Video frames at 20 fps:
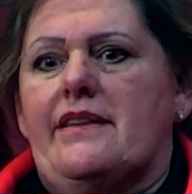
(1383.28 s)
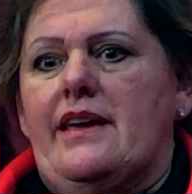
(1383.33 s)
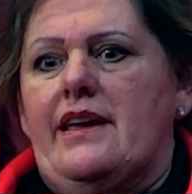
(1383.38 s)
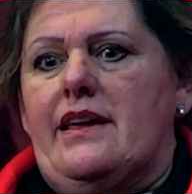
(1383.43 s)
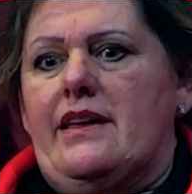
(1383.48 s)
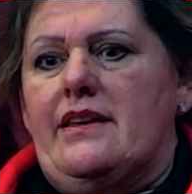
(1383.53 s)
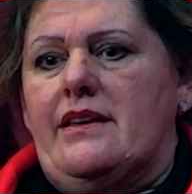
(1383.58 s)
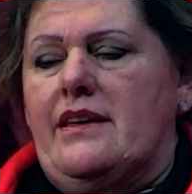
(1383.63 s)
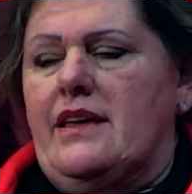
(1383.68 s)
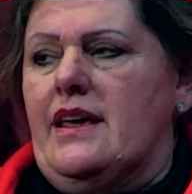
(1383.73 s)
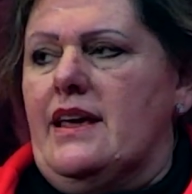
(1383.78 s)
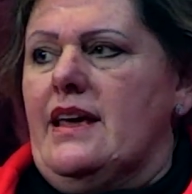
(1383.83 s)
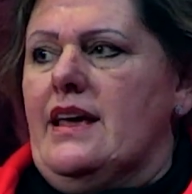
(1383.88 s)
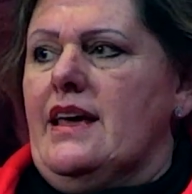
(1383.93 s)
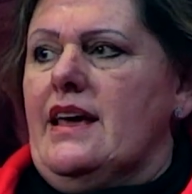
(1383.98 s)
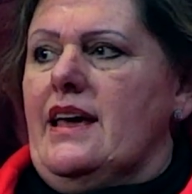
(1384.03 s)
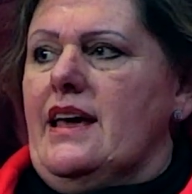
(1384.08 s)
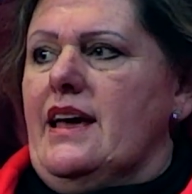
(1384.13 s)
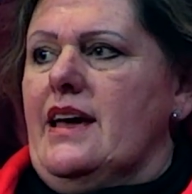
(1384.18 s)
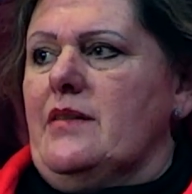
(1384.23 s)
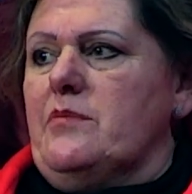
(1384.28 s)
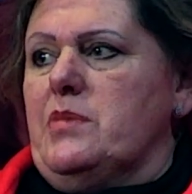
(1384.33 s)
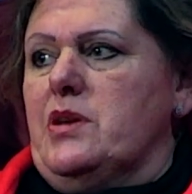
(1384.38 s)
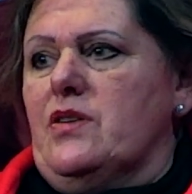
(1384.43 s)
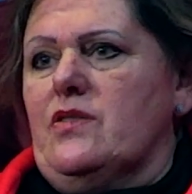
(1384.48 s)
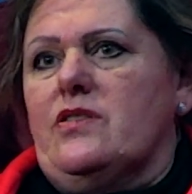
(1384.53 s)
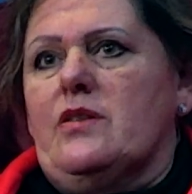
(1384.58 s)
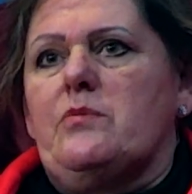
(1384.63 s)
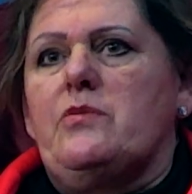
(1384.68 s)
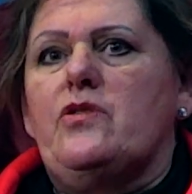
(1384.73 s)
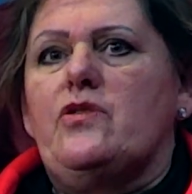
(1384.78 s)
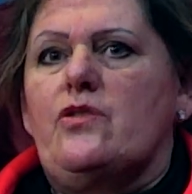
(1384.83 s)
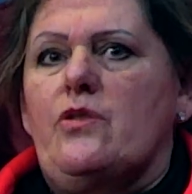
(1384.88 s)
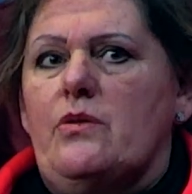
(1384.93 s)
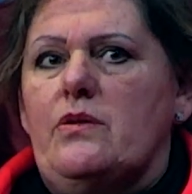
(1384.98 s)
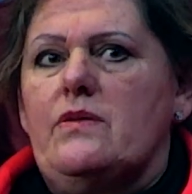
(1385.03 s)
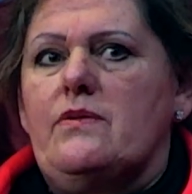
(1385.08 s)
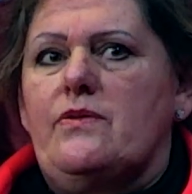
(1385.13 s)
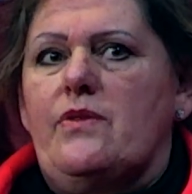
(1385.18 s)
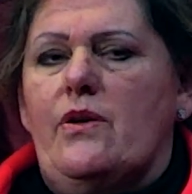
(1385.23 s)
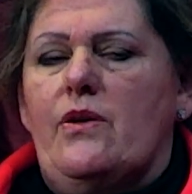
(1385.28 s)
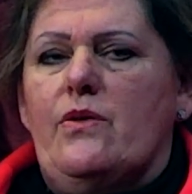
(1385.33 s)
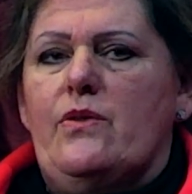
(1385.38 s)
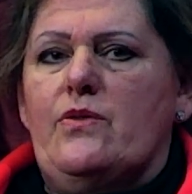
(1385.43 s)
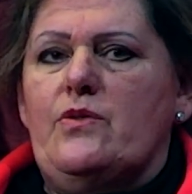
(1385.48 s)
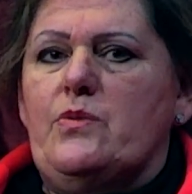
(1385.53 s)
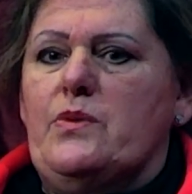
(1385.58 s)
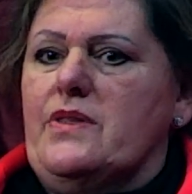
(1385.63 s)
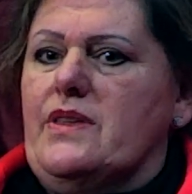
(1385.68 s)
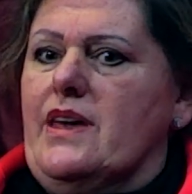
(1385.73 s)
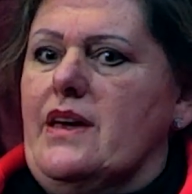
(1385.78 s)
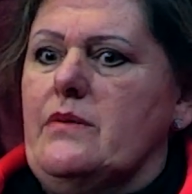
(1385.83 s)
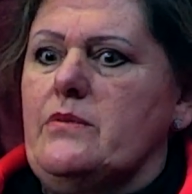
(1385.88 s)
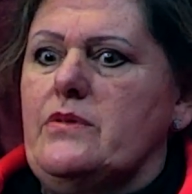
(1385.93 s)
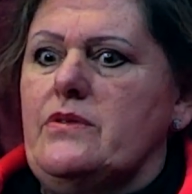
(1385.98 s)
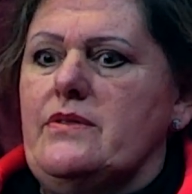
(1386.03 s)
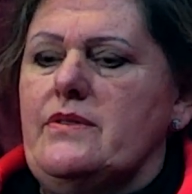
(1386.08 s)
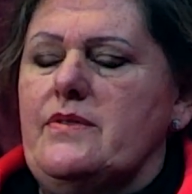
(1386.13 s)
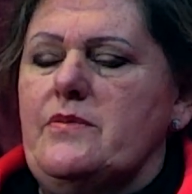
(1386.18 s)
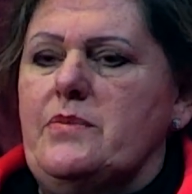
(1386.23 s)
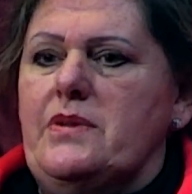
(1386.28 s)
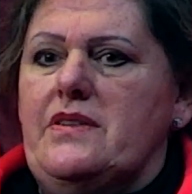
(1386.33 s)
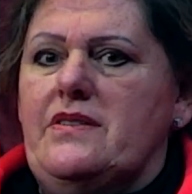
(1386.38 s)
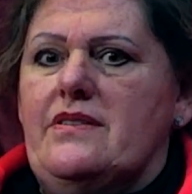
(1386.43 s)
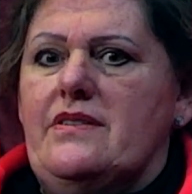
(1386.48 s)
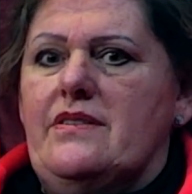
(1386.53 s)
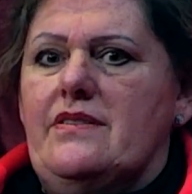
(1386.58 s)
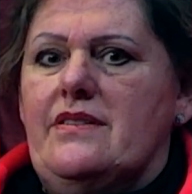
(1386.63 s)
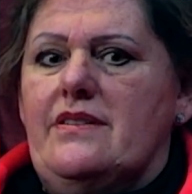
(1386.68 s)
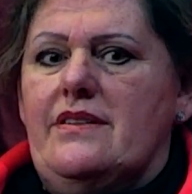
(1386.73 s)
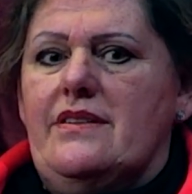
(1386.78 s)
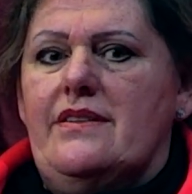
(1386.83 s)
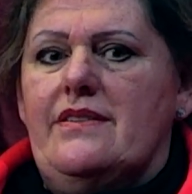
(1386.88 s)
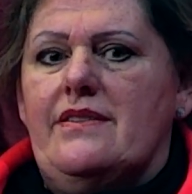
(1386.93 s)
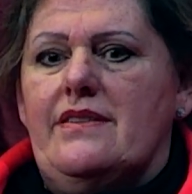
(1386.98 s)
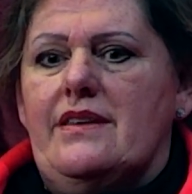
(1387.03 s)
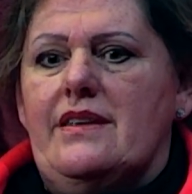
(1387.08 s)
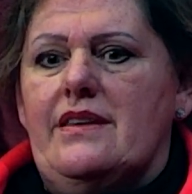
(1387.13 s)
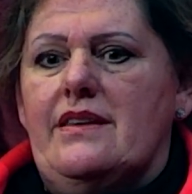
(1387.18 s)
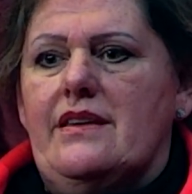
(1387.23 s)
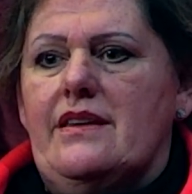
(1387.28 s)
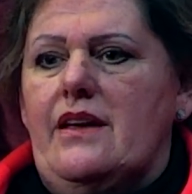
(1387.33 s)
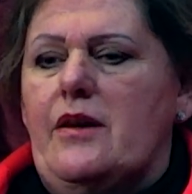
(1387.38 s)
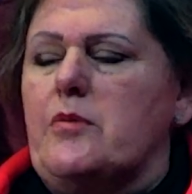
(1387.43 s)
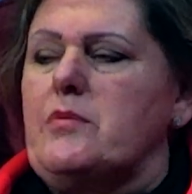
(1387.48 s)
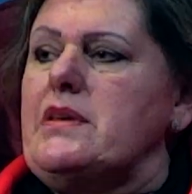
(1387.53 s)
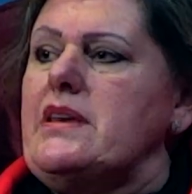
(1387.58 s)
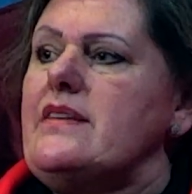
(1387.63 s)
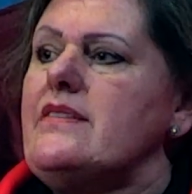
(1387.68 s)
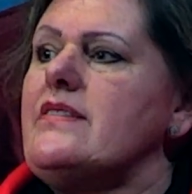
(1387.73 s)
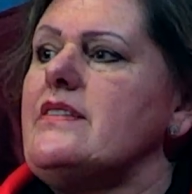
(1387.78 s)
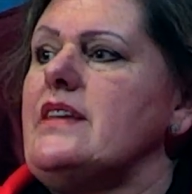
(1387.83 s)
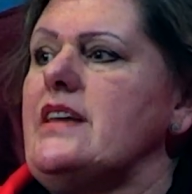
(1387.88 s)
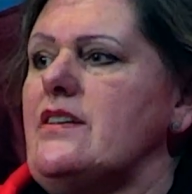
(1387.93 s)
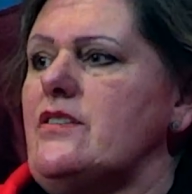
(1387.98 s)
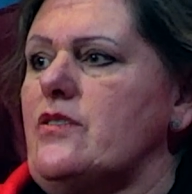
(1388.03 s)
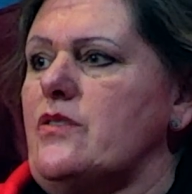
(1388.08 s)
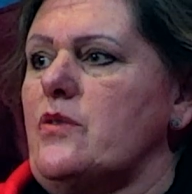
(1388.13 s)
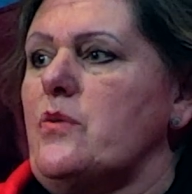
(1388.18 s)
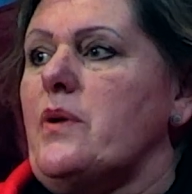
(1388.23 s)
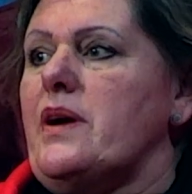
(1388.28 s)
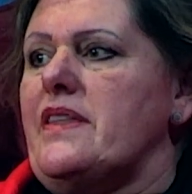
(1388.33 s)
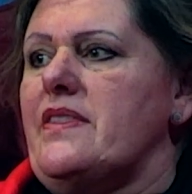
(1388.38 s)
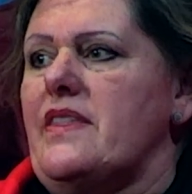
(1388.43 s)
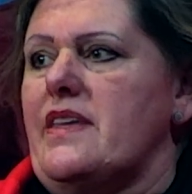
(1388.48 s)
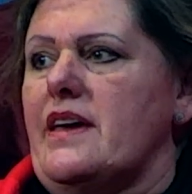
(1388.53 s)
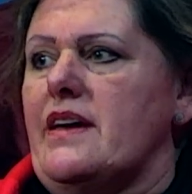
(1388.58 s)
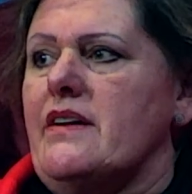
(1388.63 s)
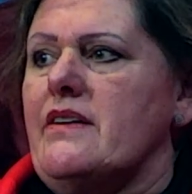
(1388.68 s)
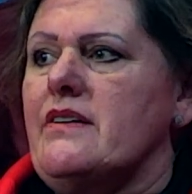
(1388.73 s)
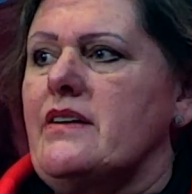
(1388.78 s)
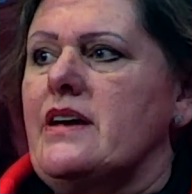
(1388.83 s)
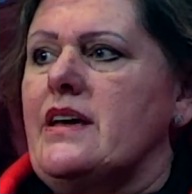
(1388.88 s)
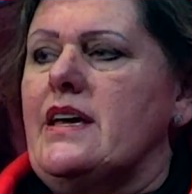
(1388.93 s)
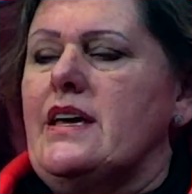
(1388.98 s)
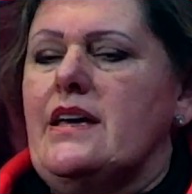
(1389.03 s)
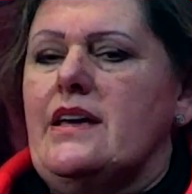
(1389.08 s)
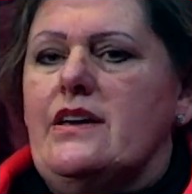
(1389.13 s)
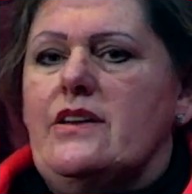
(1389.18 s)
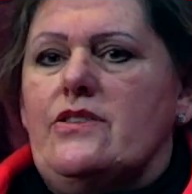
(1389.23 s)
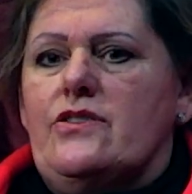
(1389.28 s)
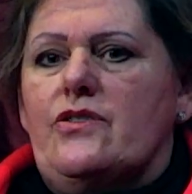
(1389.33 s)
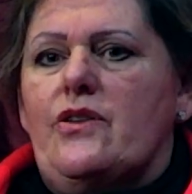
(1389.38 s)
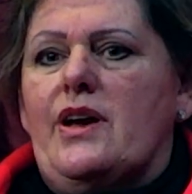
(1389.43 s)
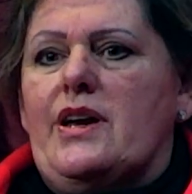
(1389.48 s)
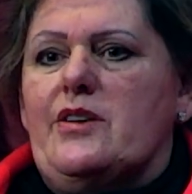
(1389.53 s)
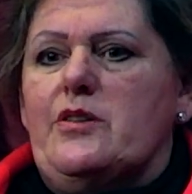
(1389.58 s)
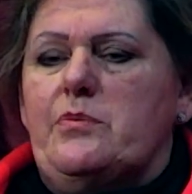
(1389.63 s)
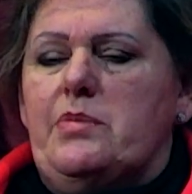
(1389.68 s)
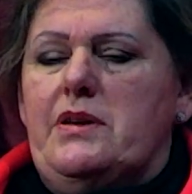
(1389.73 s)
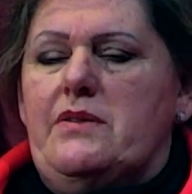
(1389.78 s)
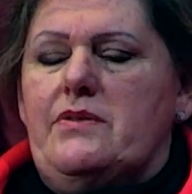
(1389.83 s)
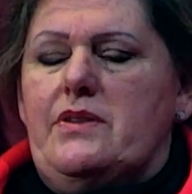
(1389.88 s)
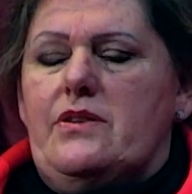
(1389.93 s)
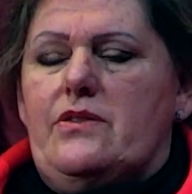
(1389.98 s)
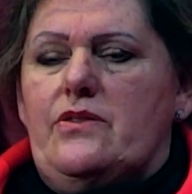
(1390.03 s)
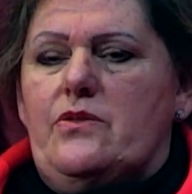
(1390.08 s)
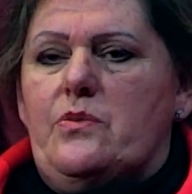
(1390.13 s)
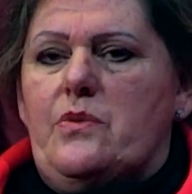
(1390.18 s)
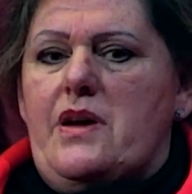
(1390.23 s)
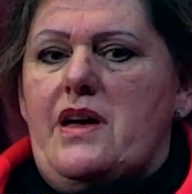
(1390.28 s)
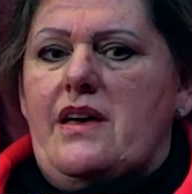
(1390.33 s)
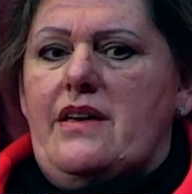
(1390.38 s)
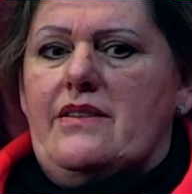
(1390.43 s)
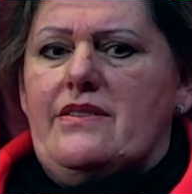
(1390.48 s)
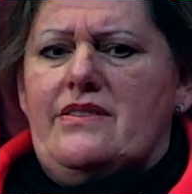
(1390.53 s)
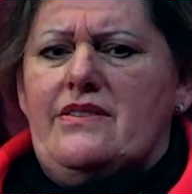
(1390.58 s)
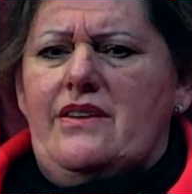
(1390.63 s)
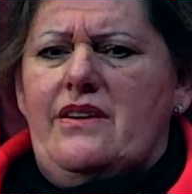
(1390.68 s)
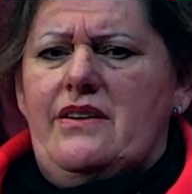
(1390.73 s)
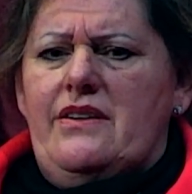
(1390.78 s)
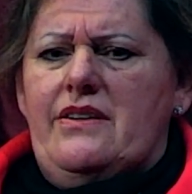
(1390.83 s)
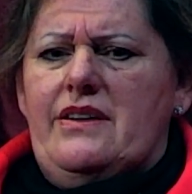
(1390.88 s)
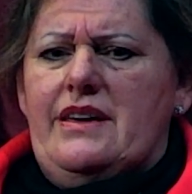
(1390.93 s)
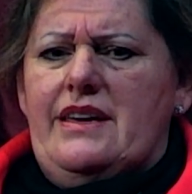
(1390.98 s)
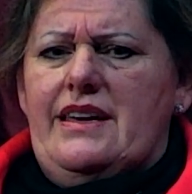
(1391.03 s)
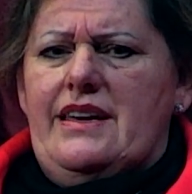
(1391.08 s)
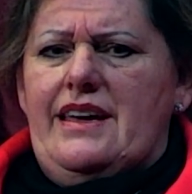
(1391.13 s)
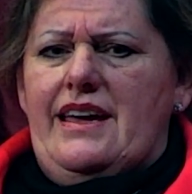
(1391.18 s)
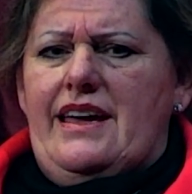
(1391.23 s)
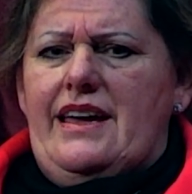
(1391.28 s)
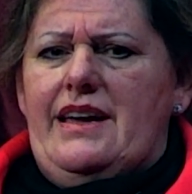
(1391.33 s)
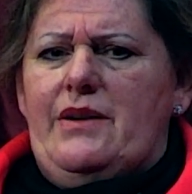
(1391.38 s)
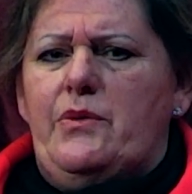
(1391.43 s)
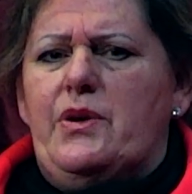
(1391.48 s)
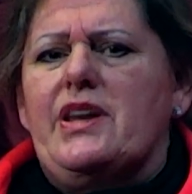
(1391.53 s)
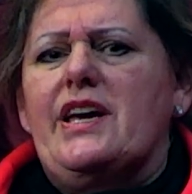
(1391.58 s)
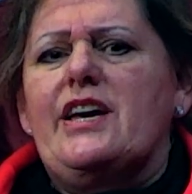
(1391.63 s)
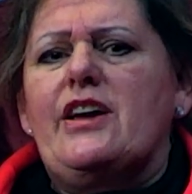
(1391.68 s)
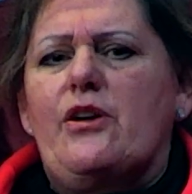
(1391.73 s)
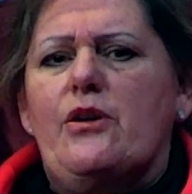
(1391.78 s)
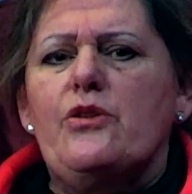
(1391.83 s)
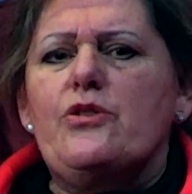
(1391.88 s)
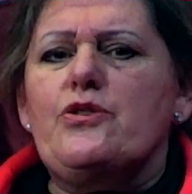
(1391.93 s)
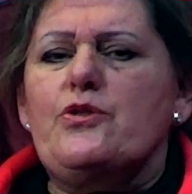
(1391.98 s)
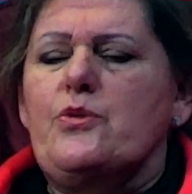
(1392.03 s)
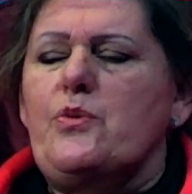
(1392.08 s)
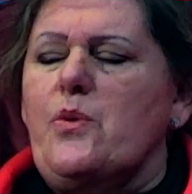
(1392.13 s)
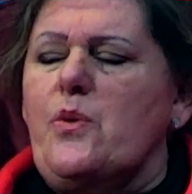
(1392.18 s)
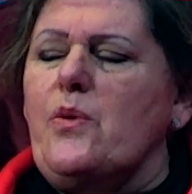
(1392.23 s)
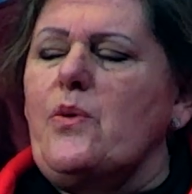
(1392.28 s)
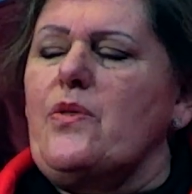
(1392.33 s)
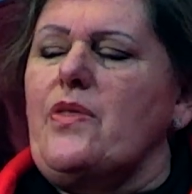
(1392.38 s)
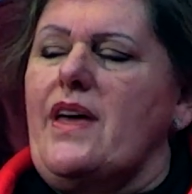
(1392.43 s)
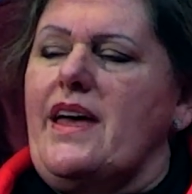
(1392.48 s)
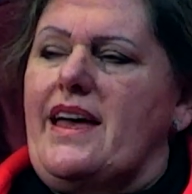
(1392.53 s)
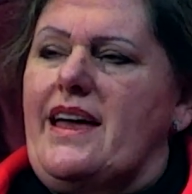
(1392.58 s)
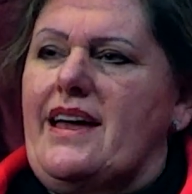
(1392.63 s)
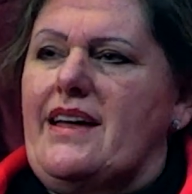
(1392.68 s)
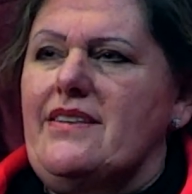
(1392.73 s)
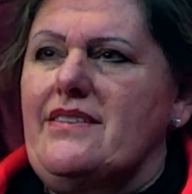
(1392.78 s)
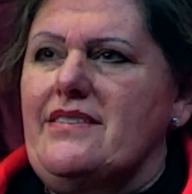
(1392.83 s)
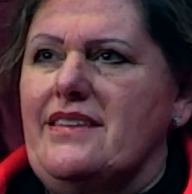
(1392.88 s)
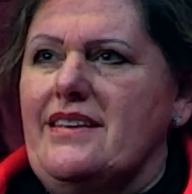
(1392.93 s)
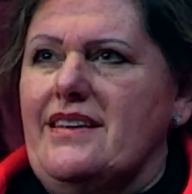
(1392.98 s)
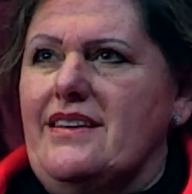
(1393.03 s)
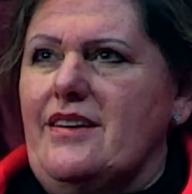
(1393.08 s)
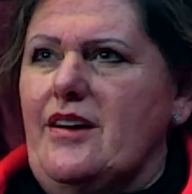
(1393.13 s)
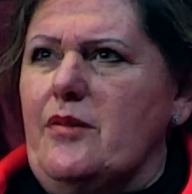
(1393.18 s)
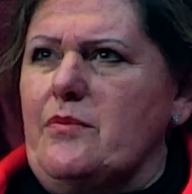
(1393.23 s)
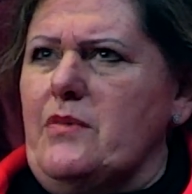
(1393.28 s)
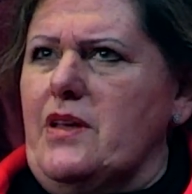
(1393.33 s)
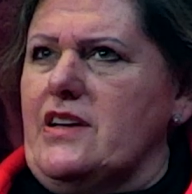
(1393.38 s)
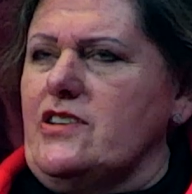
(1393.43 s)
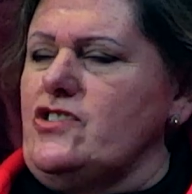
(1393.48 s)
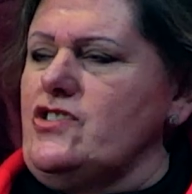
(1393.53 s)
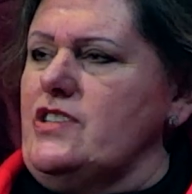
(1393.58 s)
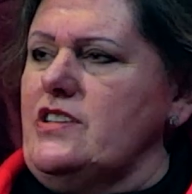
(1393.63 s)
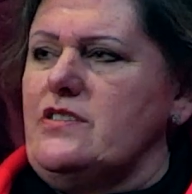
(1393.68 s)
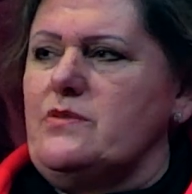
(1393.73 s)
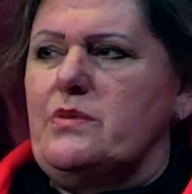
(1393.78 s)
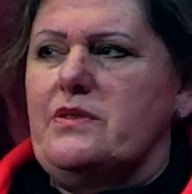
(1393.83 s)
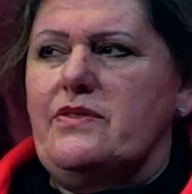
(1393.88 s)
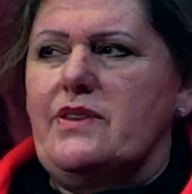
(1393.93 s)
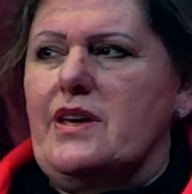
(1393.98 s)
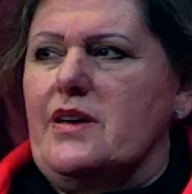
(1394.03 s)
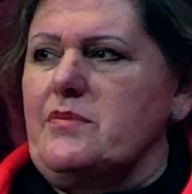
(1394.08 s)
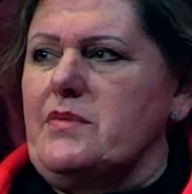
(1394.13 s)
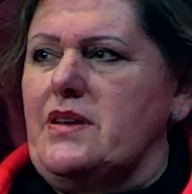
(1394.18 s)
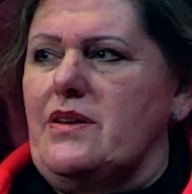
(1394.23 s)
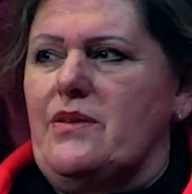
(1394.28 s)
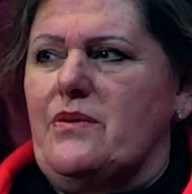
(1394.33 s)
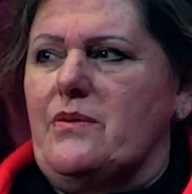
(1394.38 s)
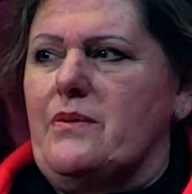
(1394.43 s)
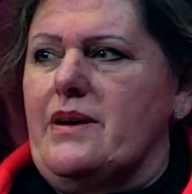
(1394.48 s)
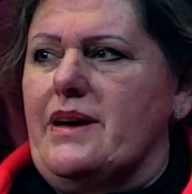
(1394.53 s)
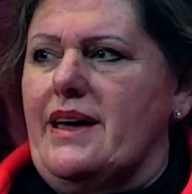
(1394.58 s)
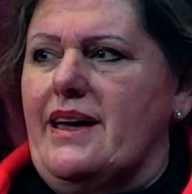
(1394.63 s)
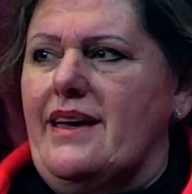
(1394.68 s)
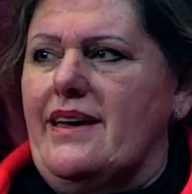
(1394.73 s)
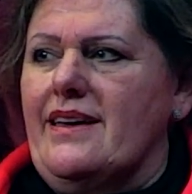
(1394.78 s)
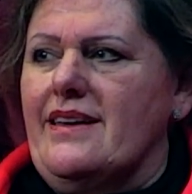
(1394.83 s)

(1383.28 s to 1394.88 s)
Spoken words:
and because I'm so involved with Campbell River businesses, then I'm listening to the way they're trying to pivot as well. So when I go through all that, I'm like, geez, we've come a long way.